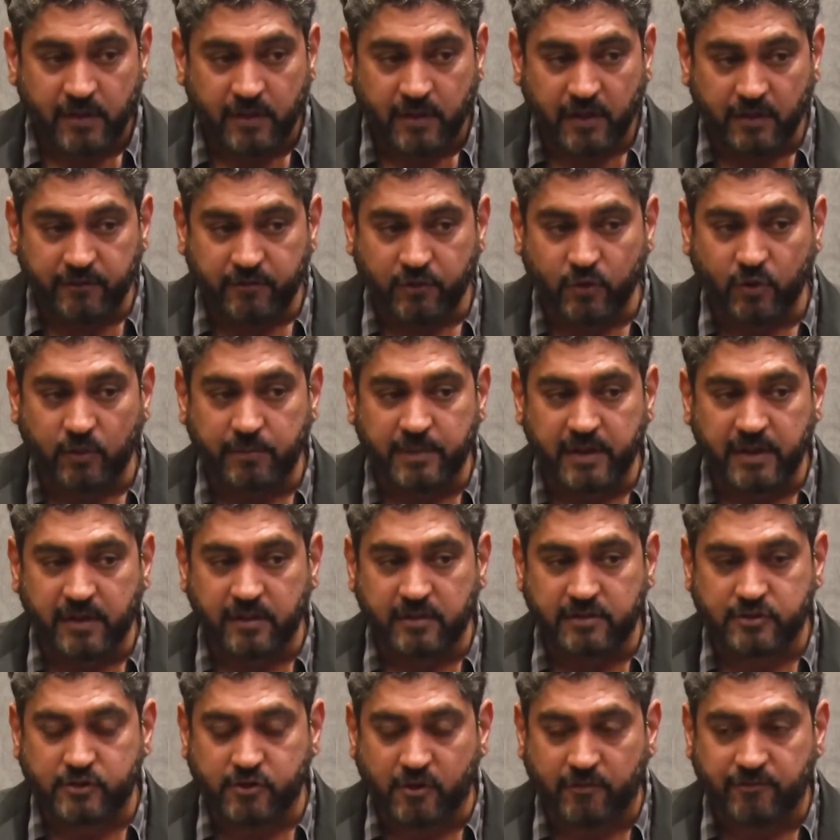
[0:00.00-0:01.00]
If you
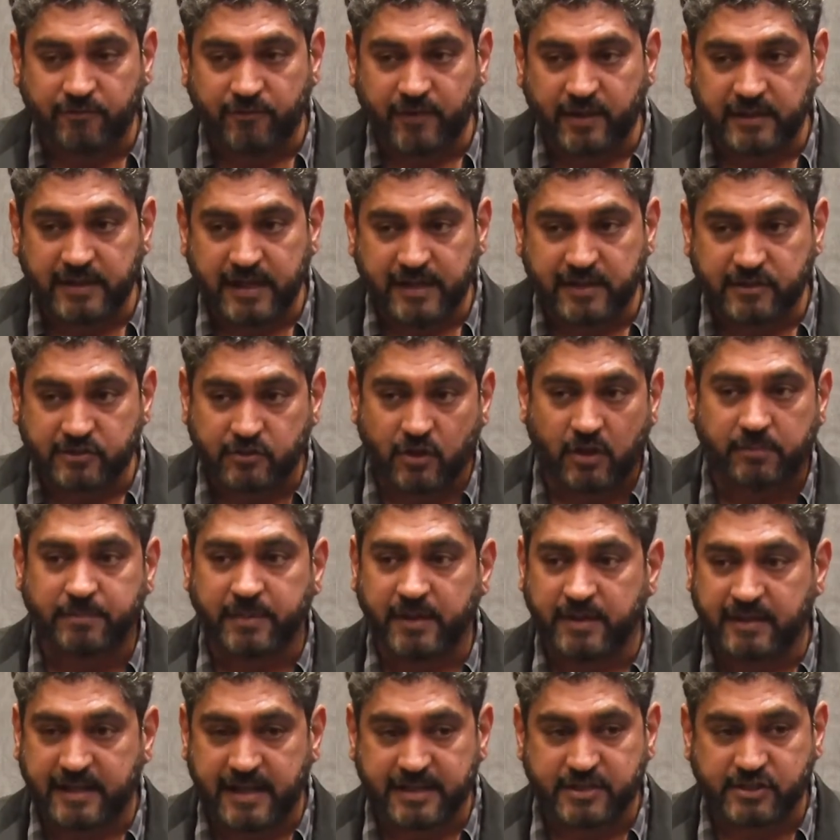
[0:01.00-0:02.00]
build software that has not
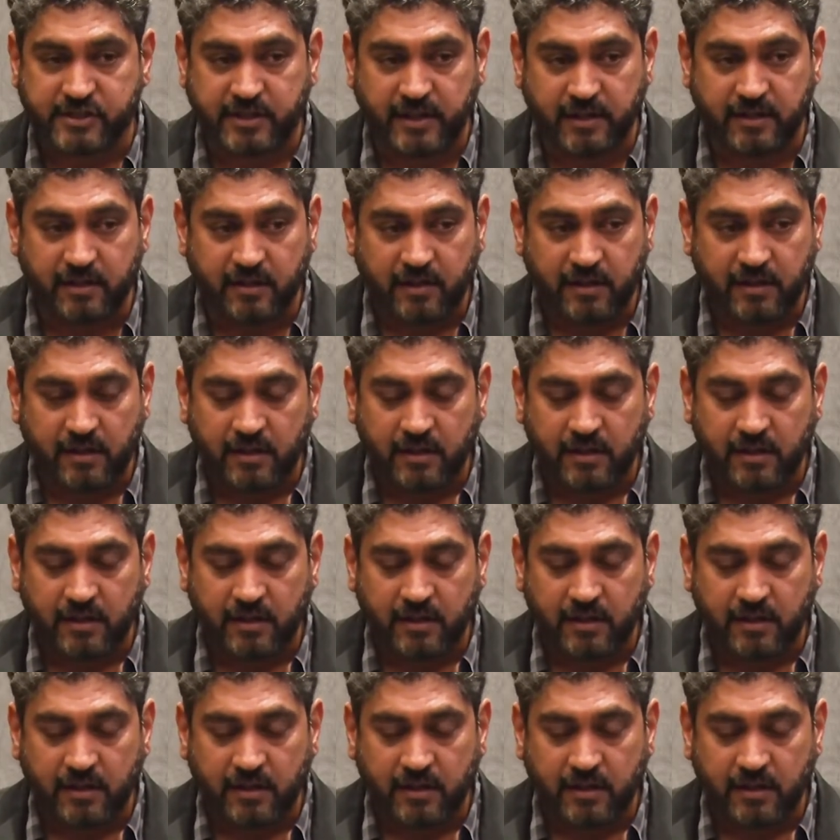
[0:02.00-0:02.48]
been tested,